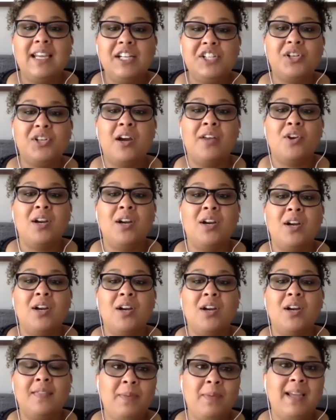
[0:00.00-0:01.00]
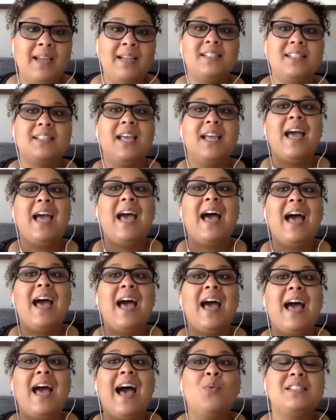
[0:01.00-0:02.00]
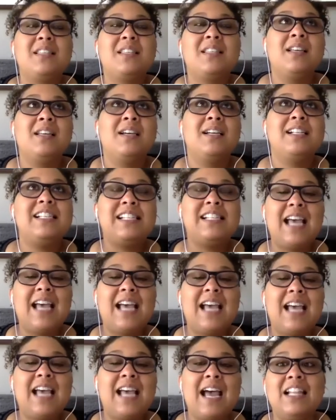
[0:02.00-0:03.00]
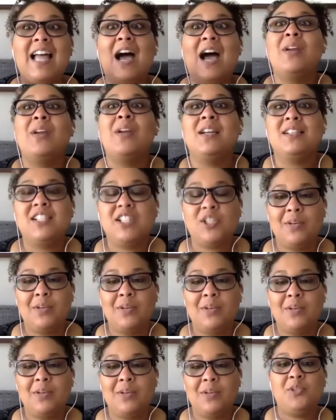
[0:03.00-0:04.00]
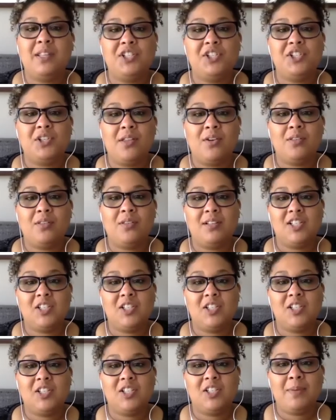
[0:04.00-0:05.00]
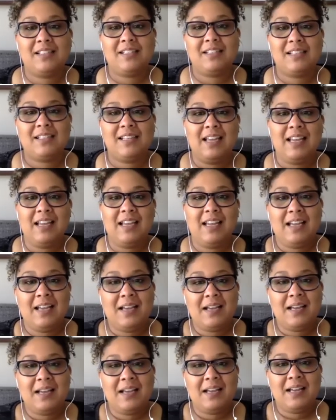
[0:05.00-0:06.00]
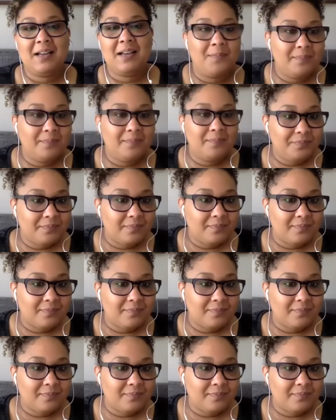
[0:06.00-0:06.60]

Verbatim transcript: each other in this space how is the tech allowing us to engage with each other in this space? Um,